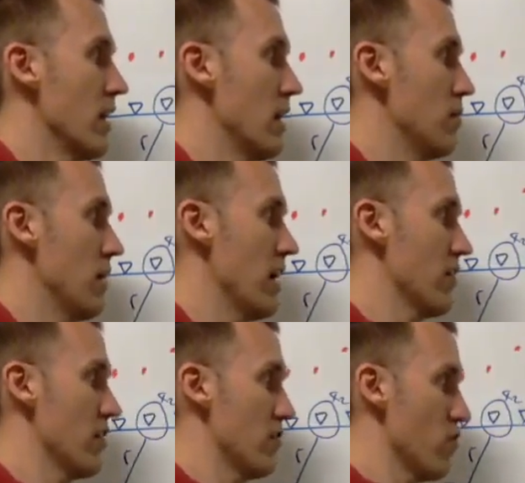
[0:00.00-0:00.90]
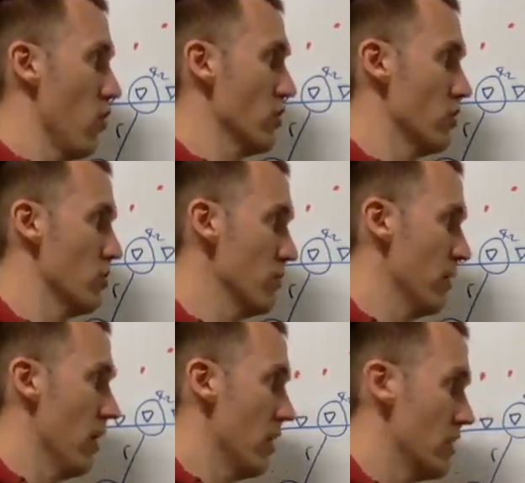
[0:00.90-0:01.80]
I have the volume
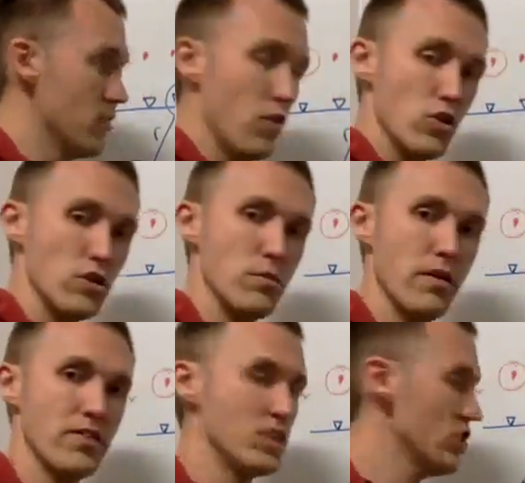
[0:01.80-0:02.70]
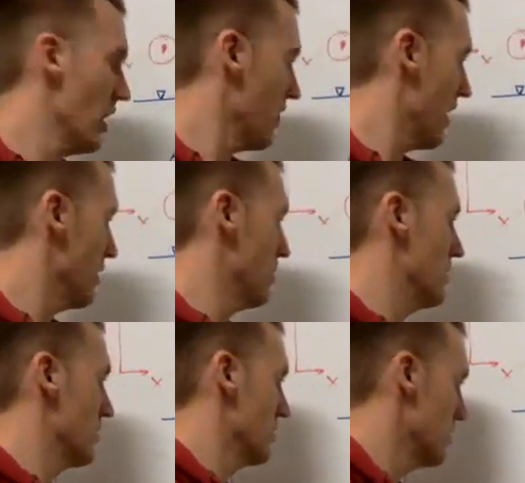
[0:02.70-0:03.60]
of the jth element.